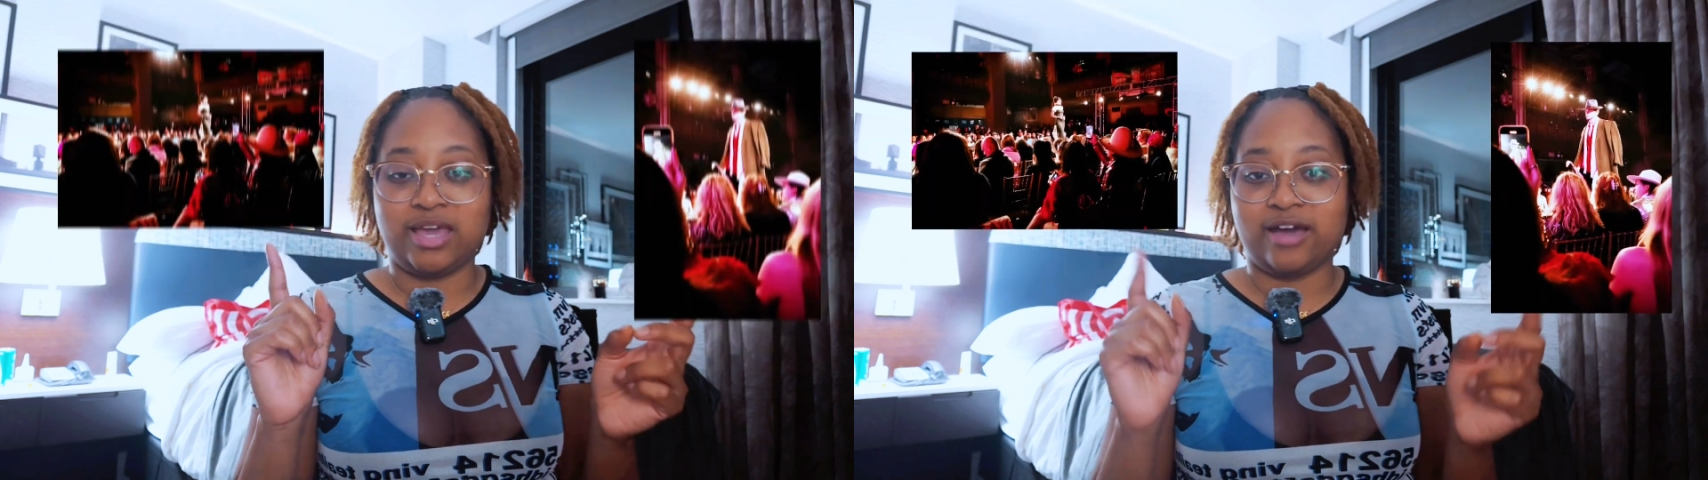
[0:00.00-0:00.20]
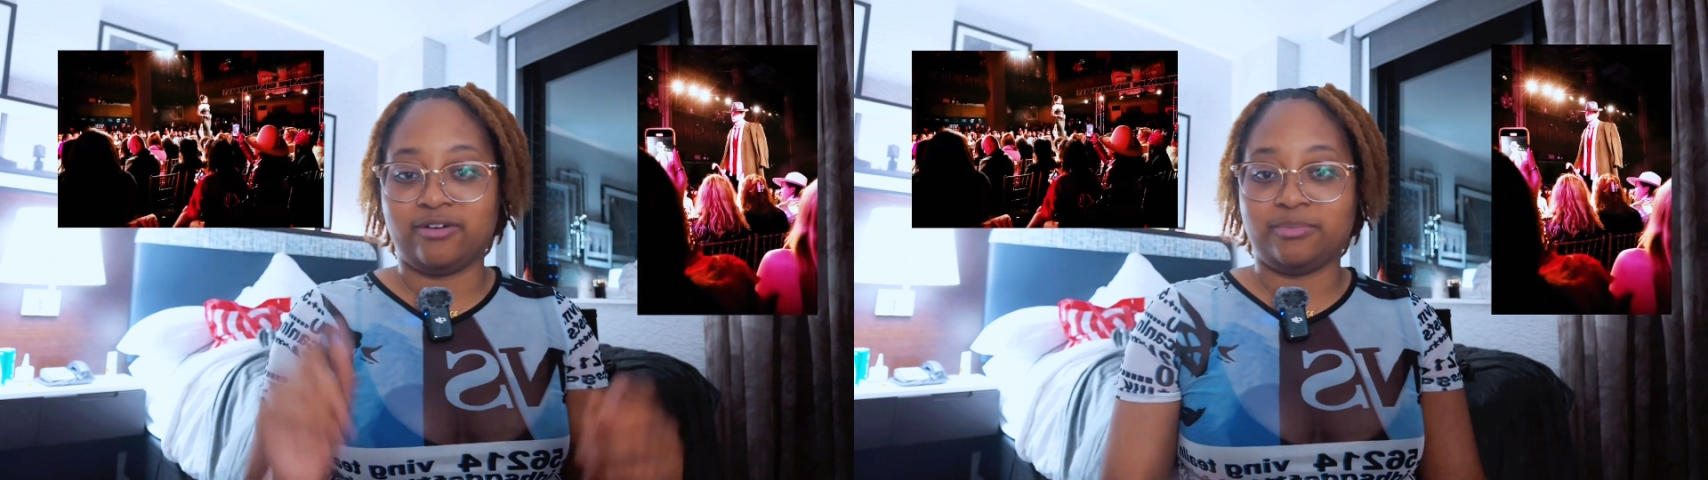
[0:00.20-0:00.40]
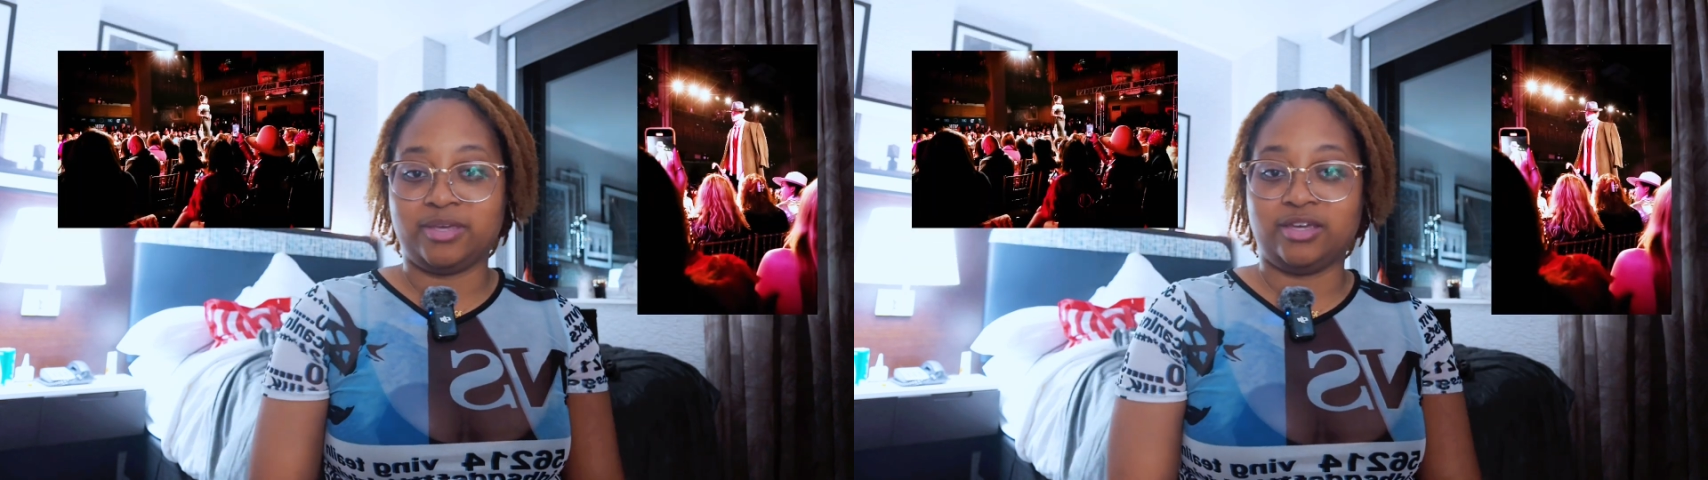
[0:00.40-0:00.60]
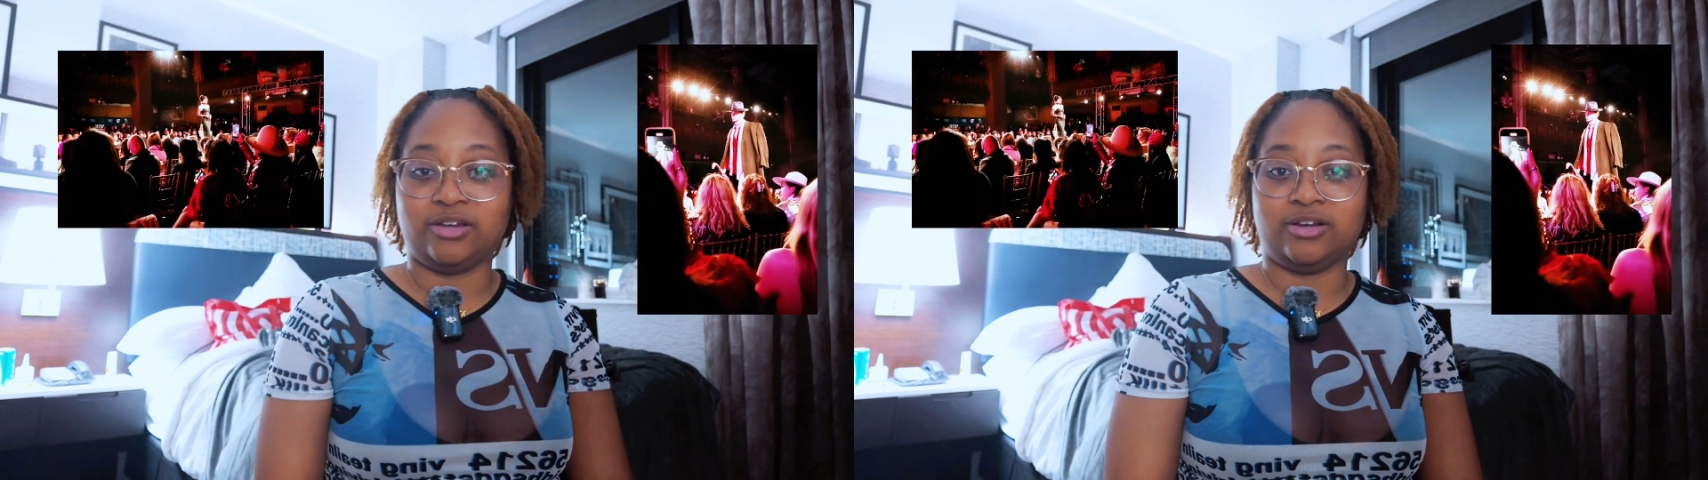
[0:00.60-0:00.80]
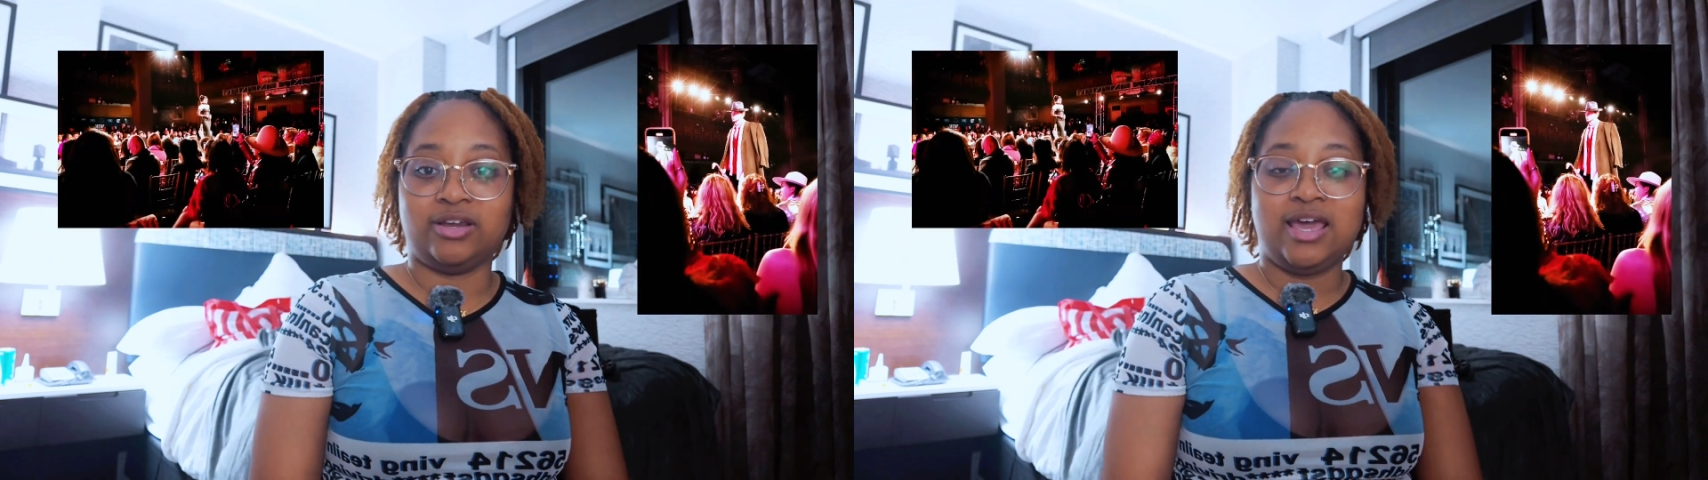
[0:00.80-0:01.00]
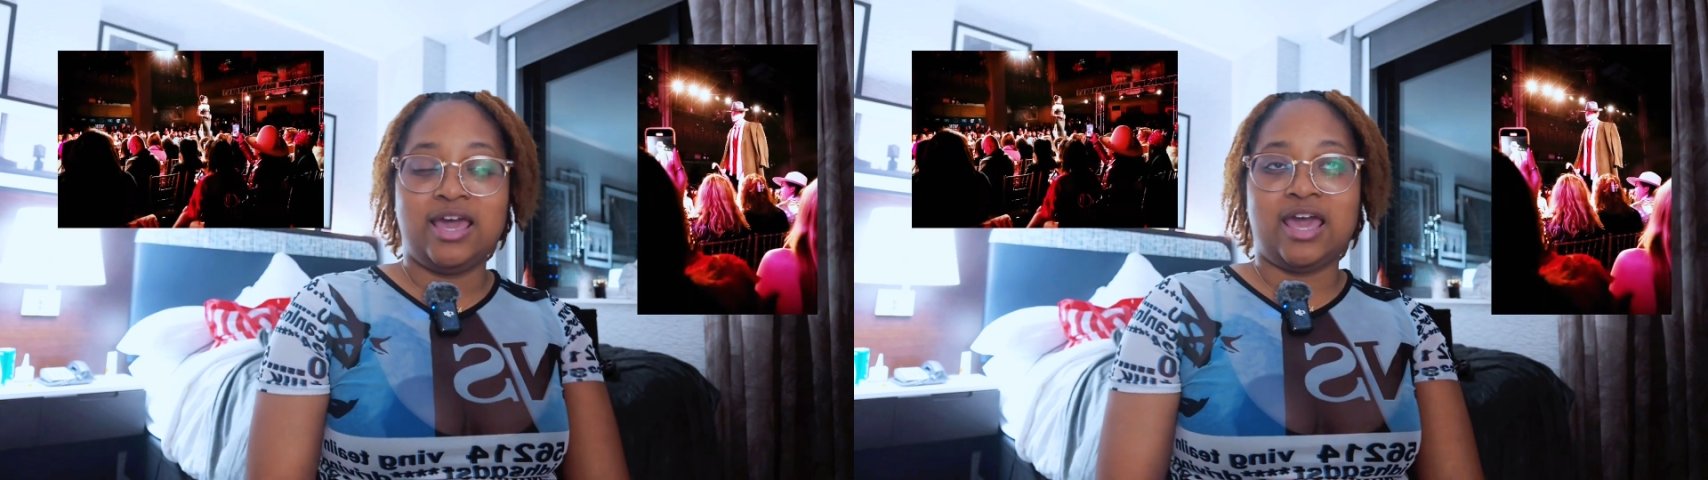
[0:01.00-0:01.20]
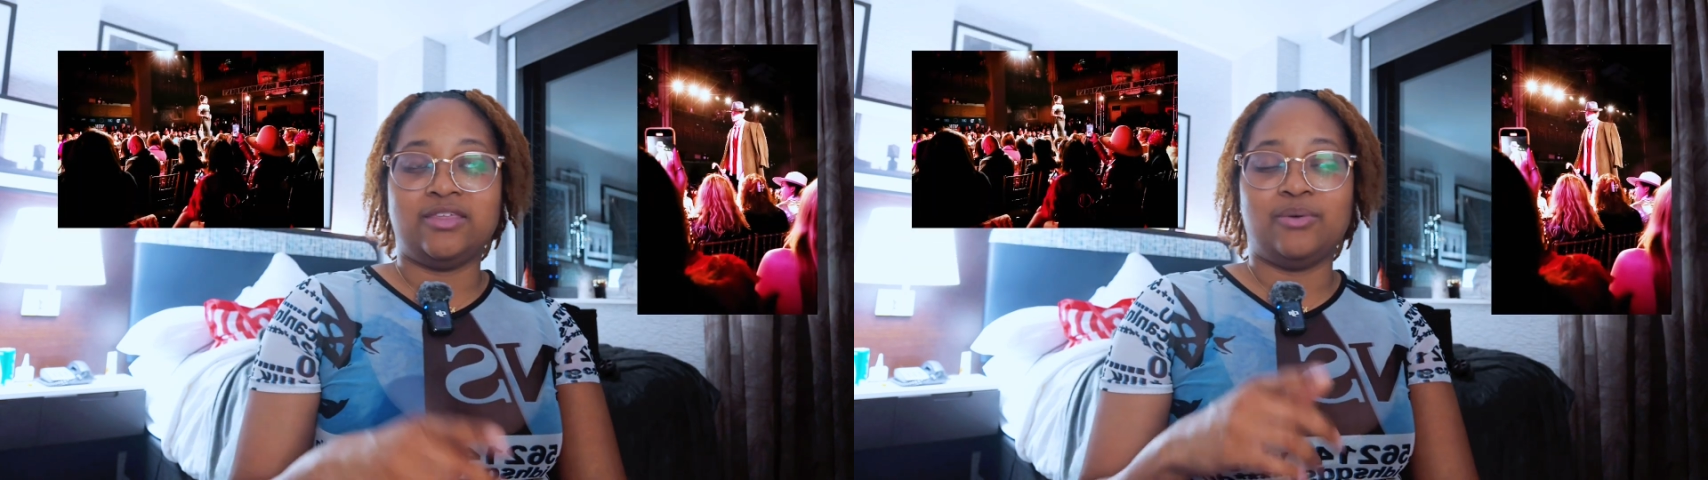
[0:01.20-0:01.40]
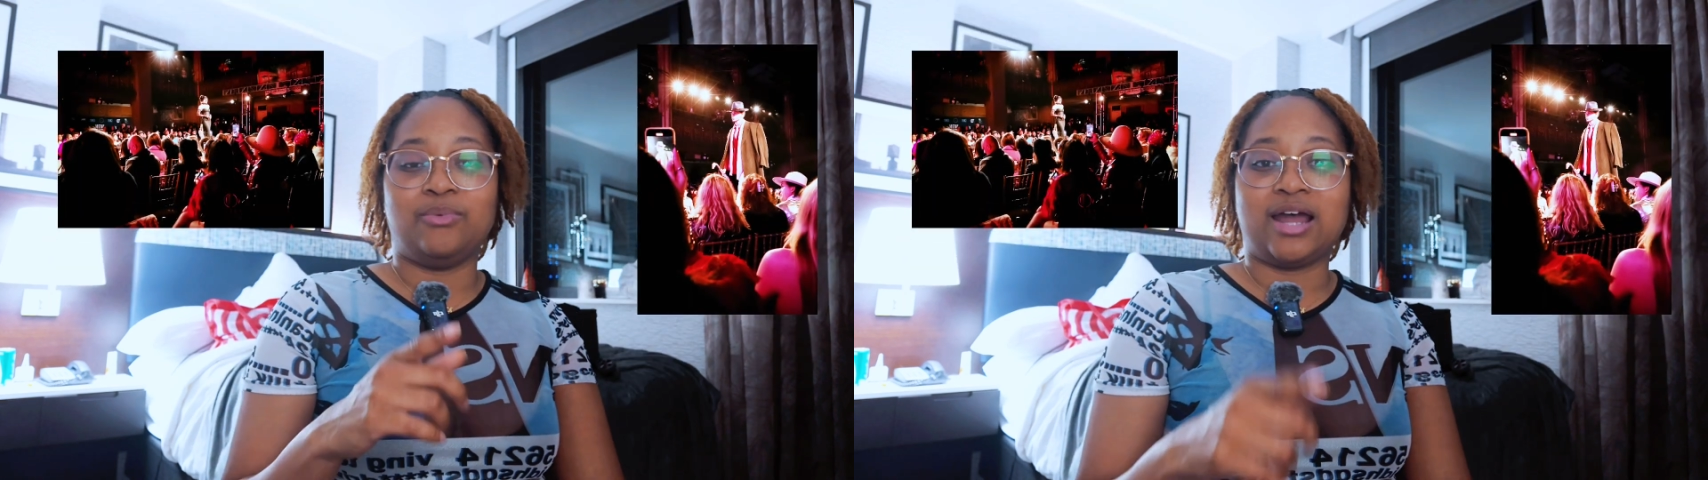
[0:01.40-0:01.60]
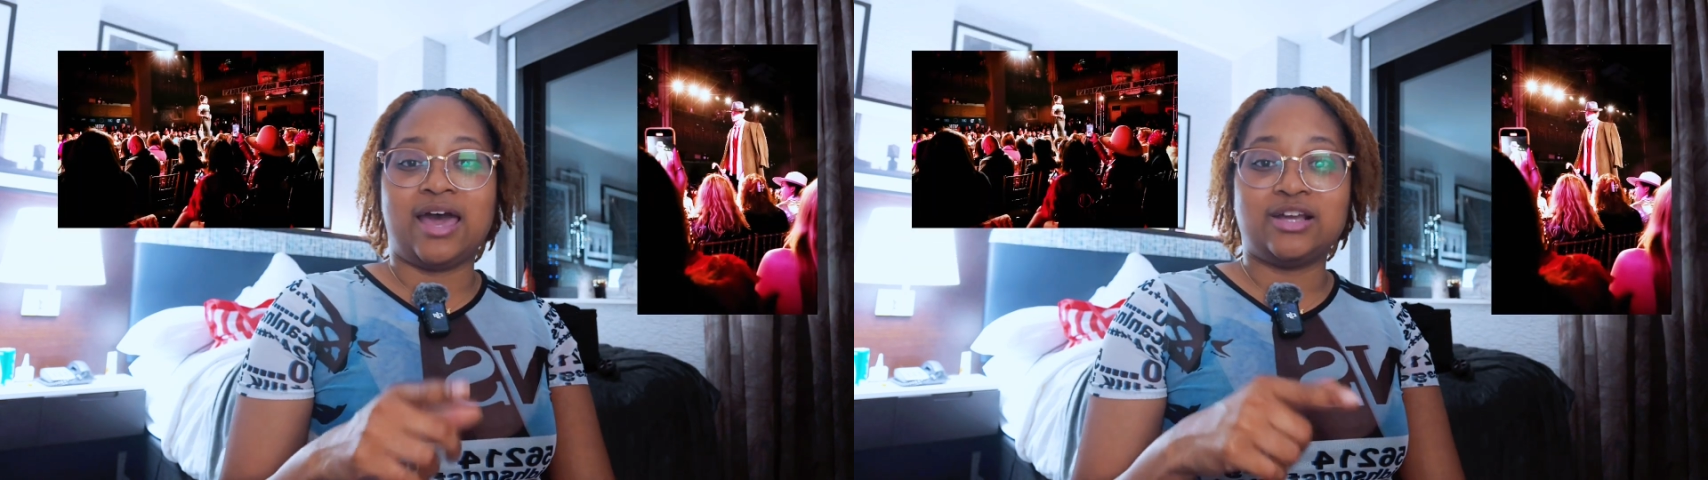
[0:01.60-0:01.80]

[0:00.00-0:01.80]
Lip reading: have up here. And then what I